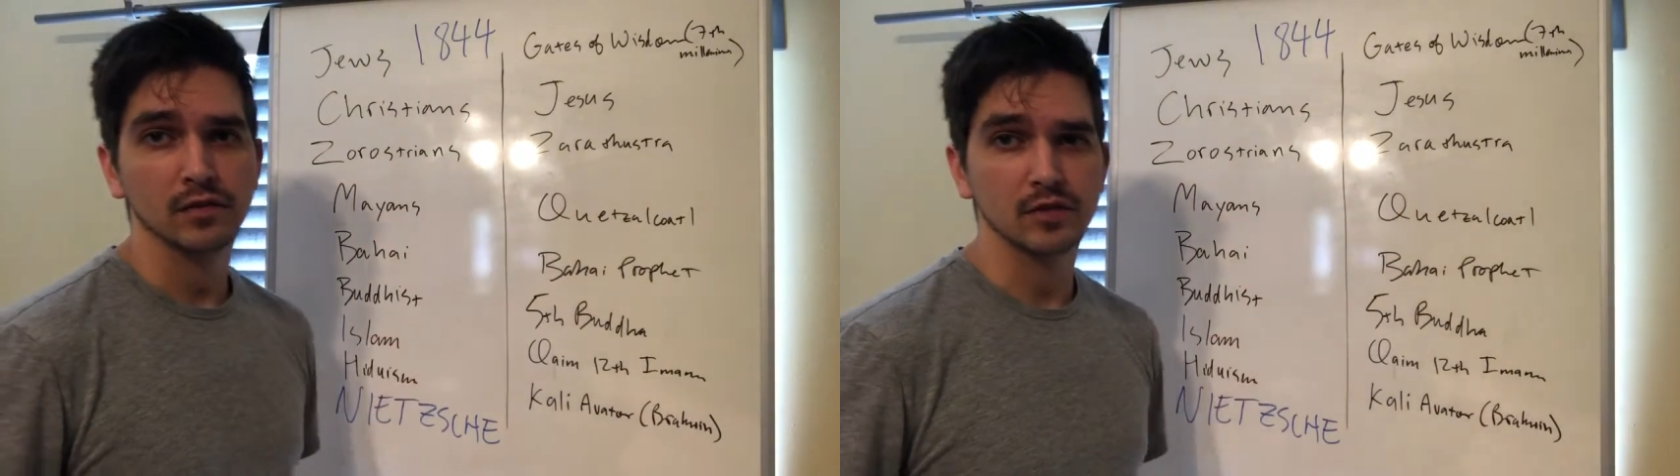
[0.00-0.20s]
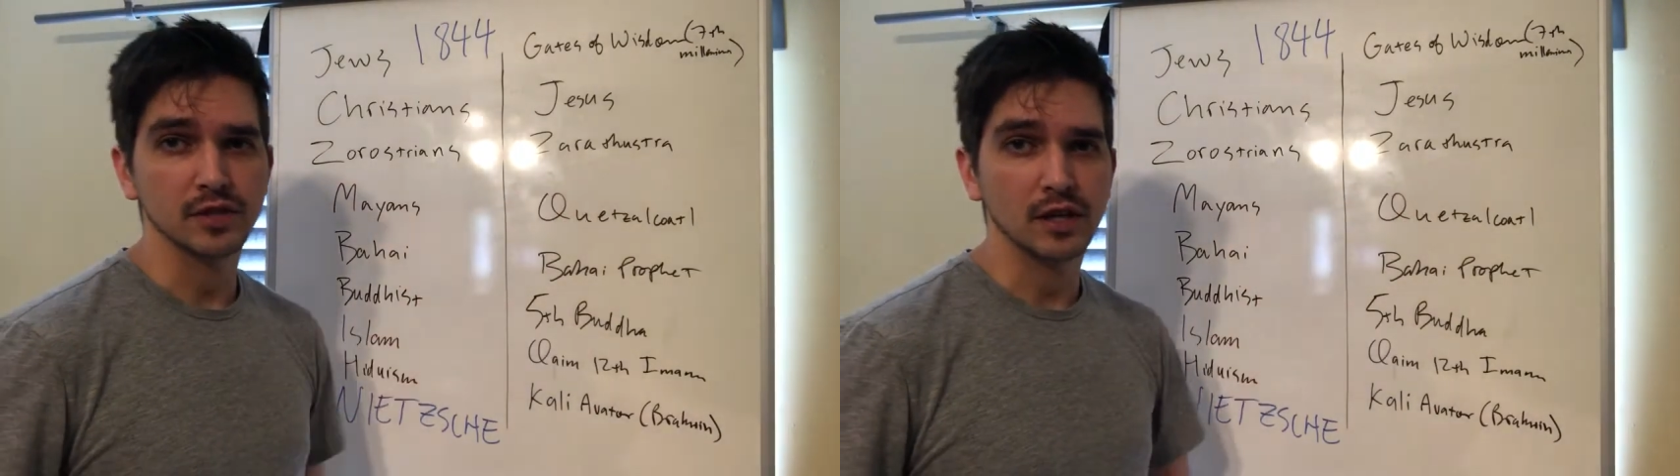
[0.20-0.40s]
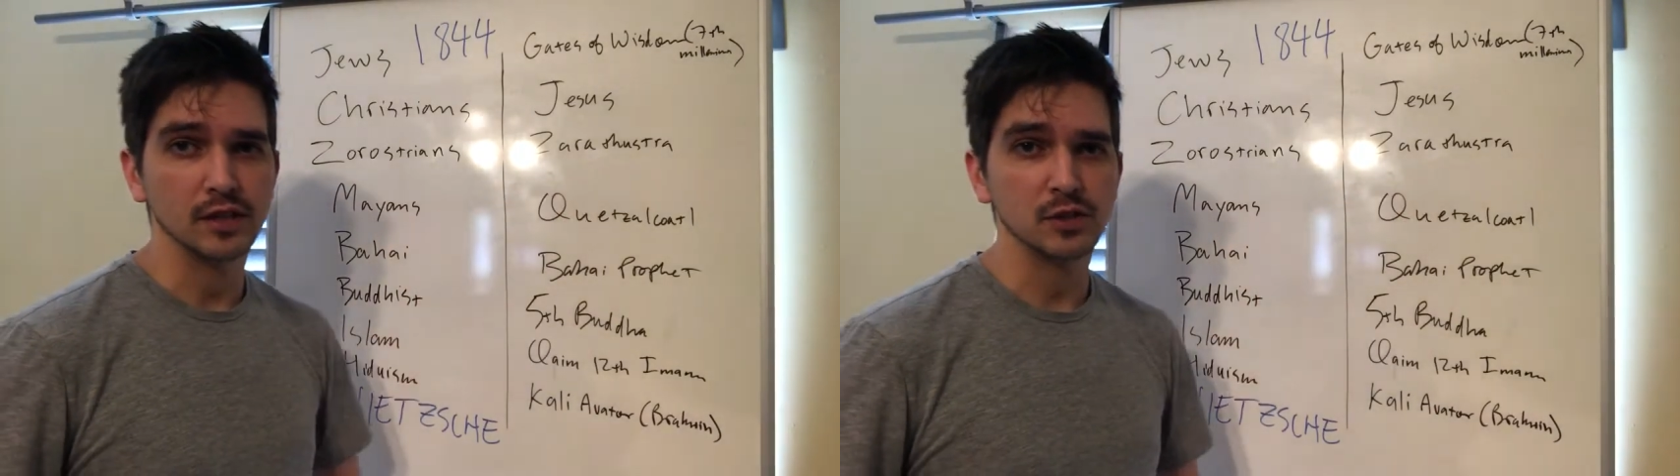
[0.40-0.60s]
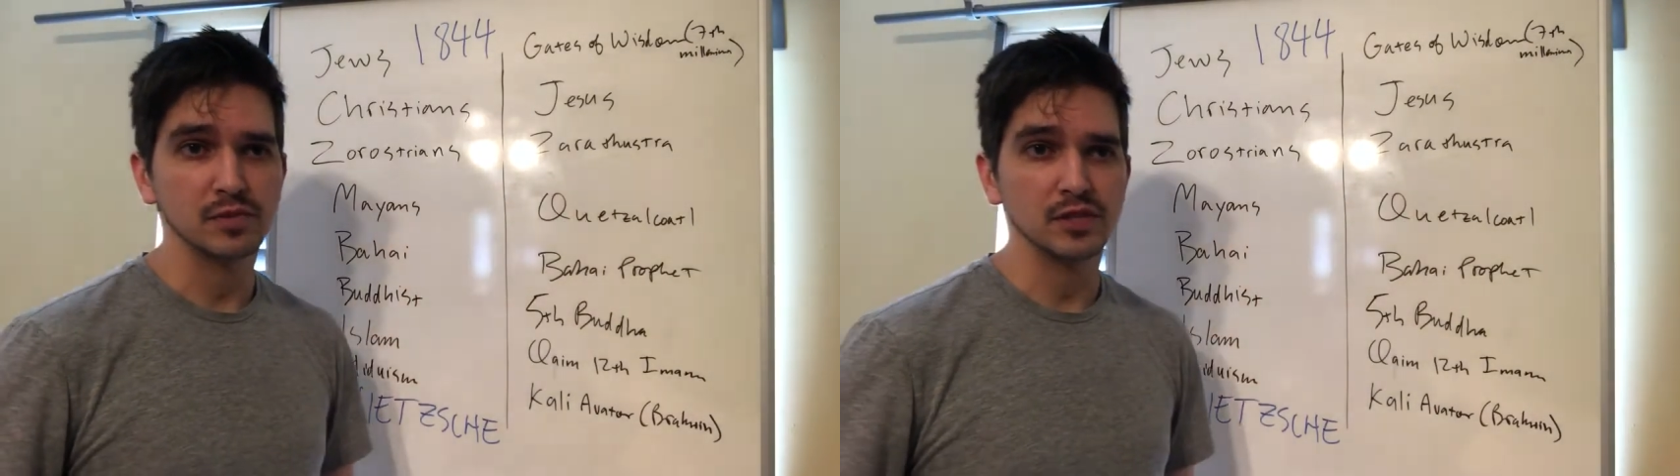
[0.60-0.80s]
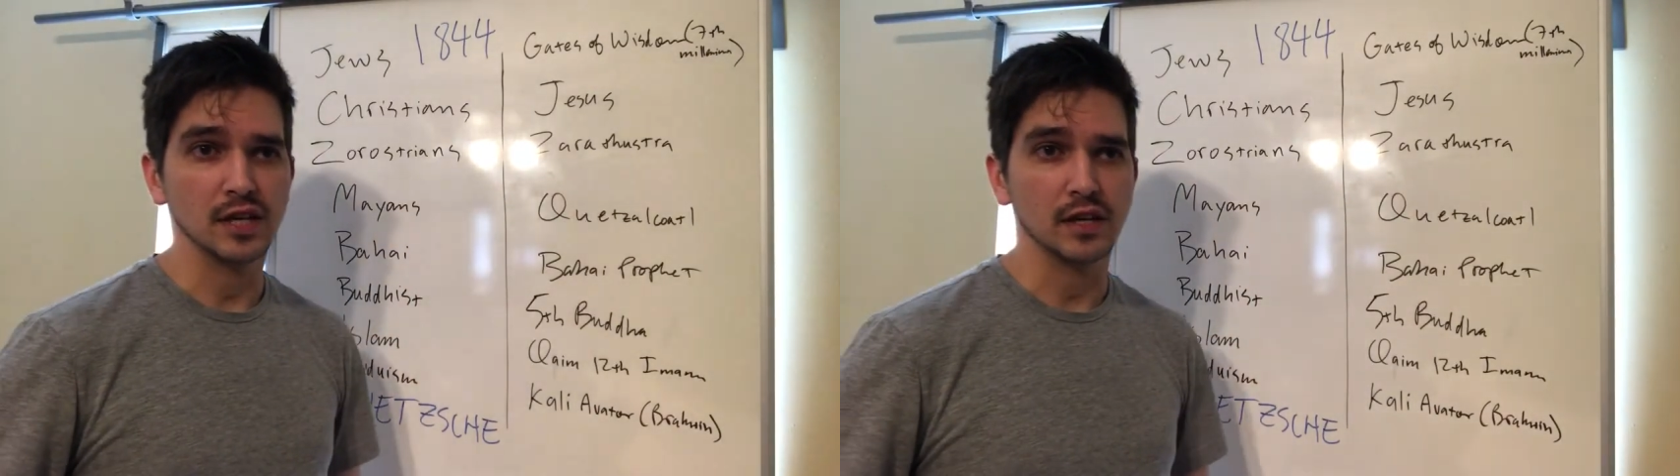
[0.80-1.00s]
was
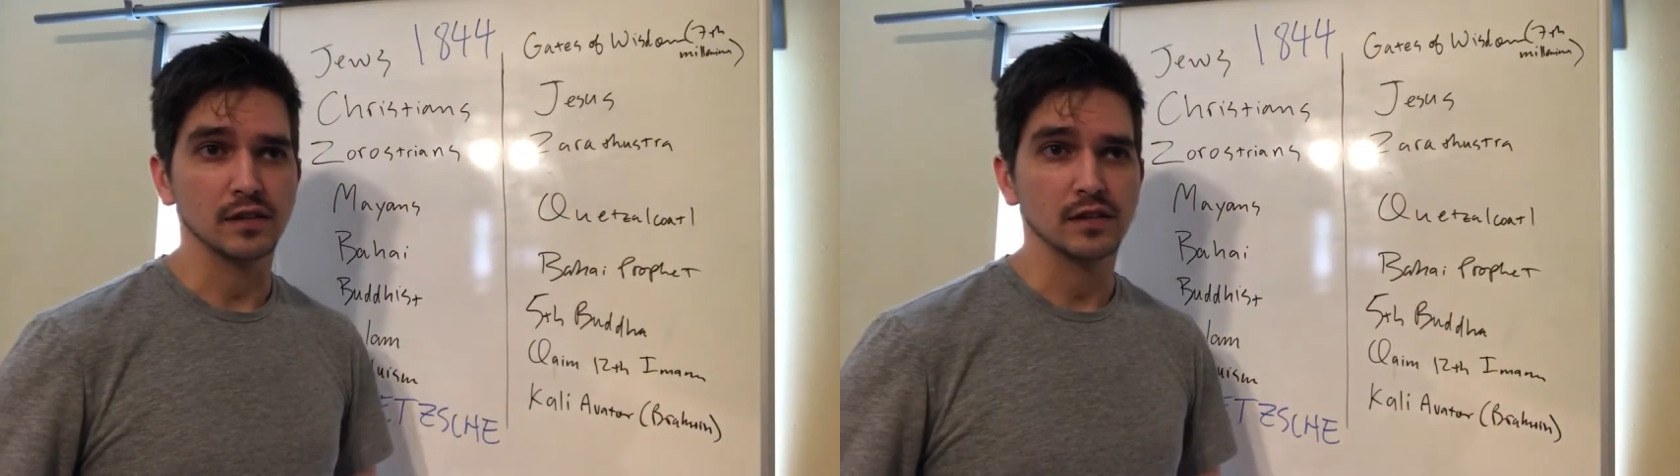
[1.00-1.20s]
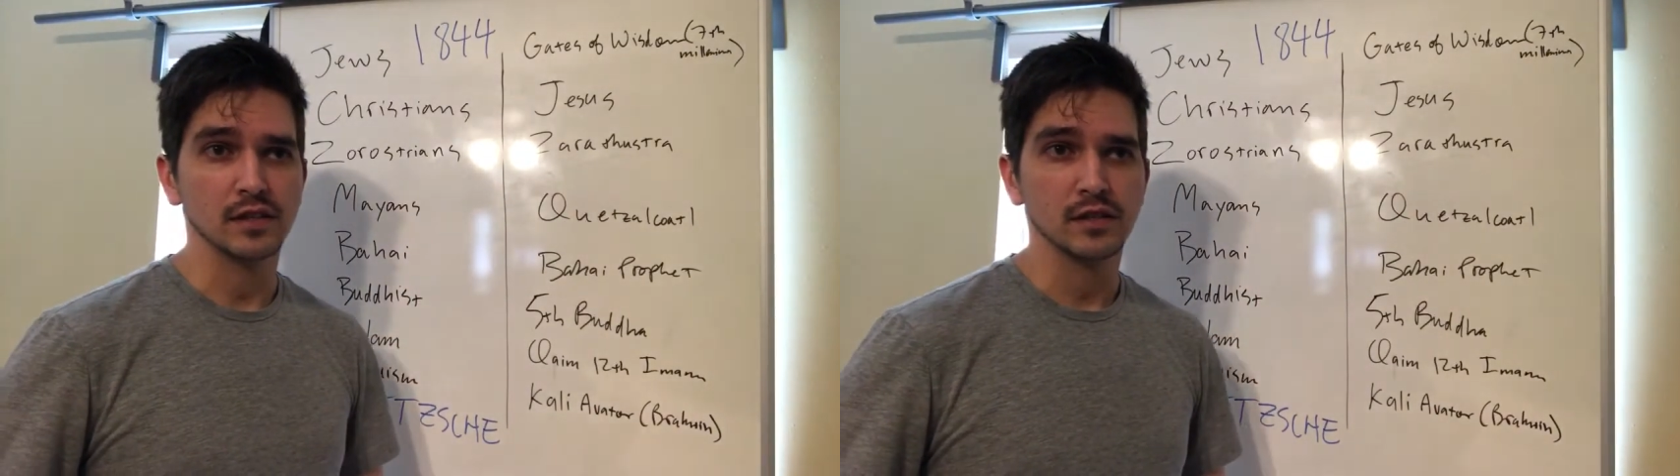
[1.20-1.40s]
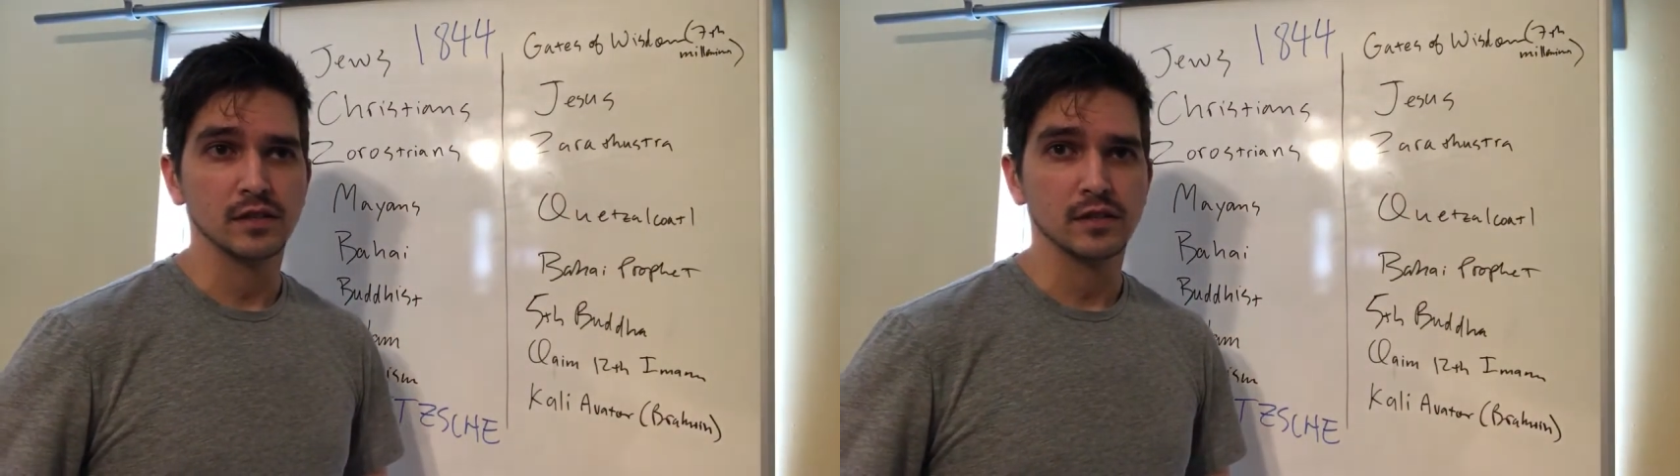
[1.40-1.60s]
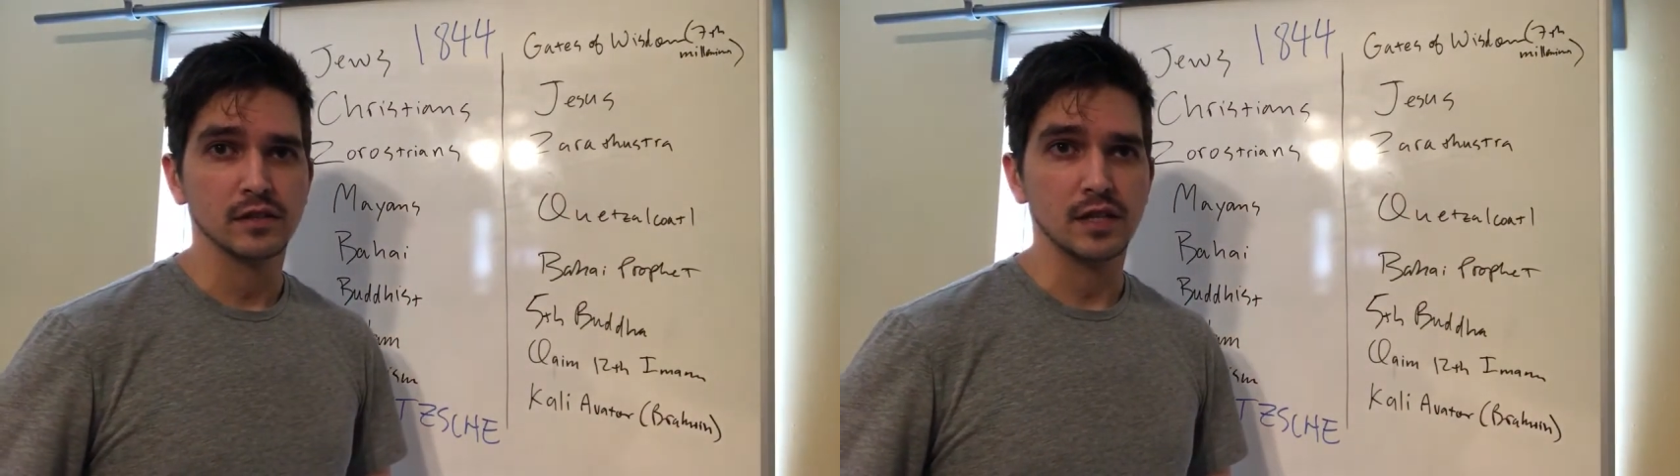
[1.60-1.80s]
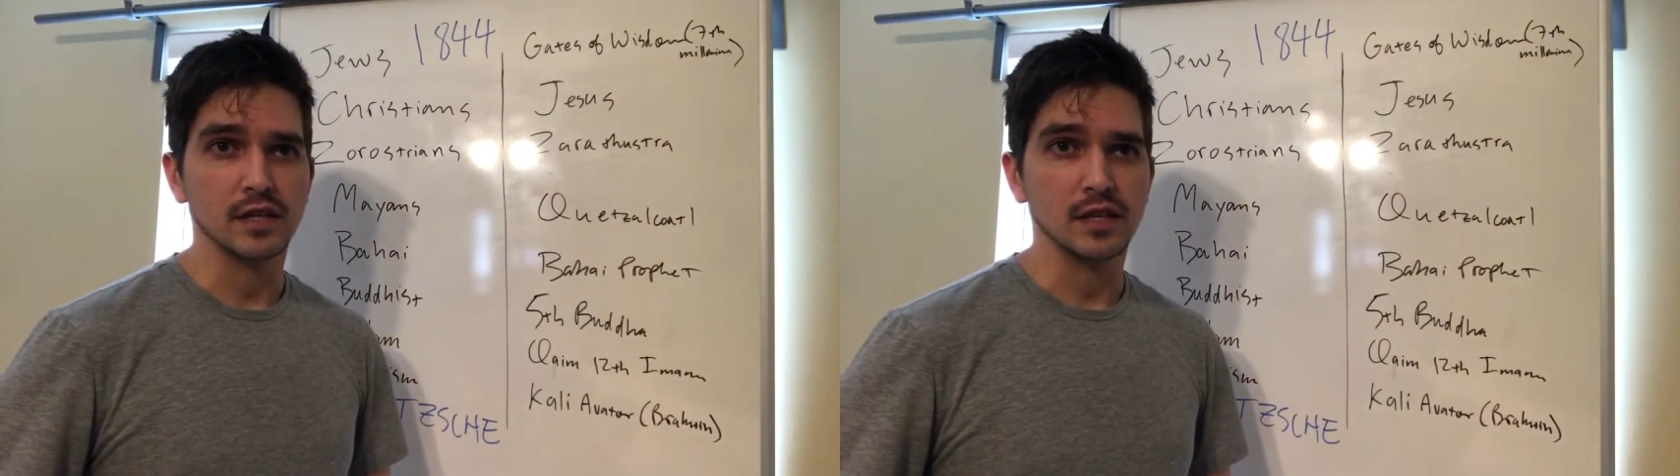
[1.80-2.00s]
100%.
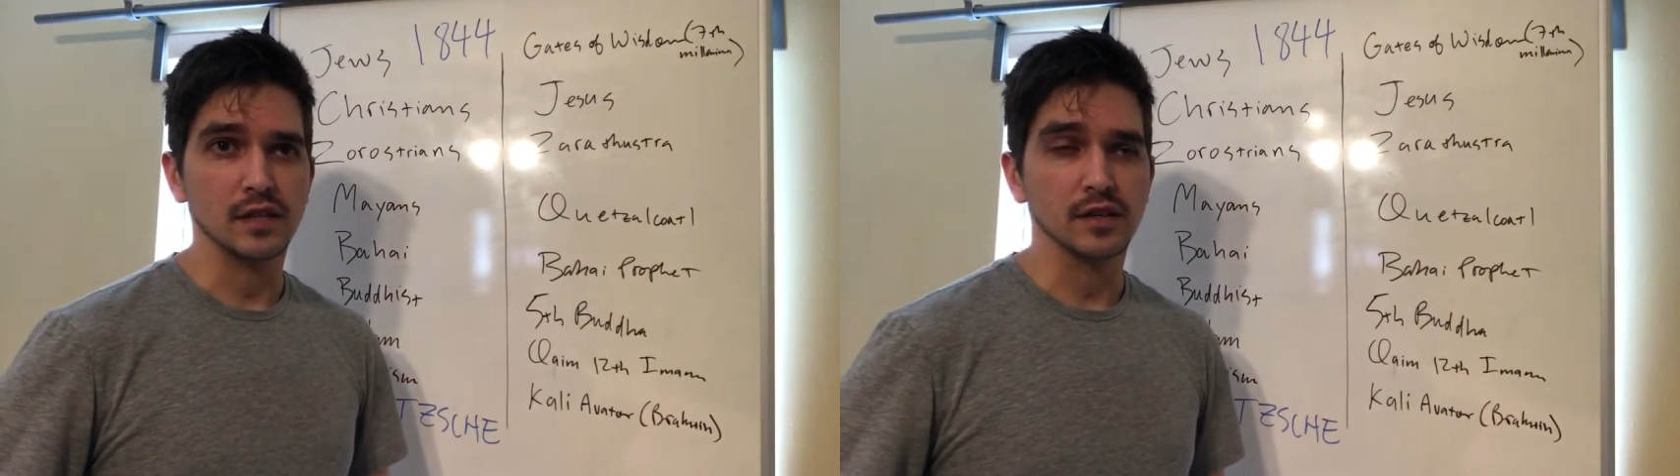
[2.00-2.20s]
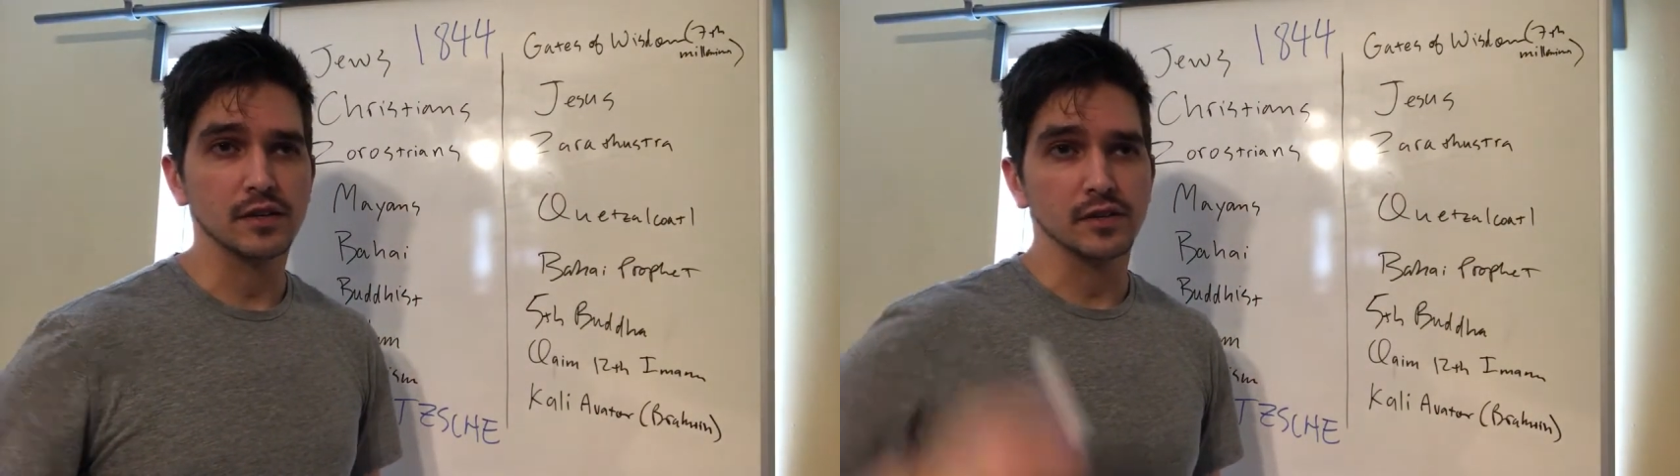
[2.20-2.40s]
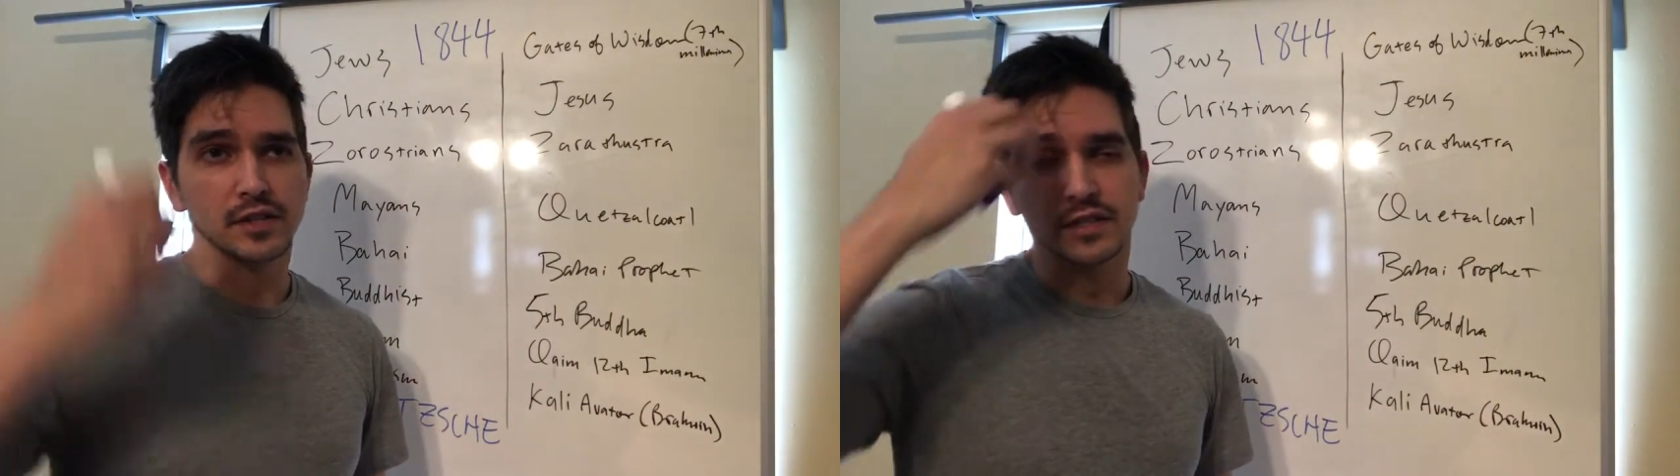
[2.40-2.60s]
He literally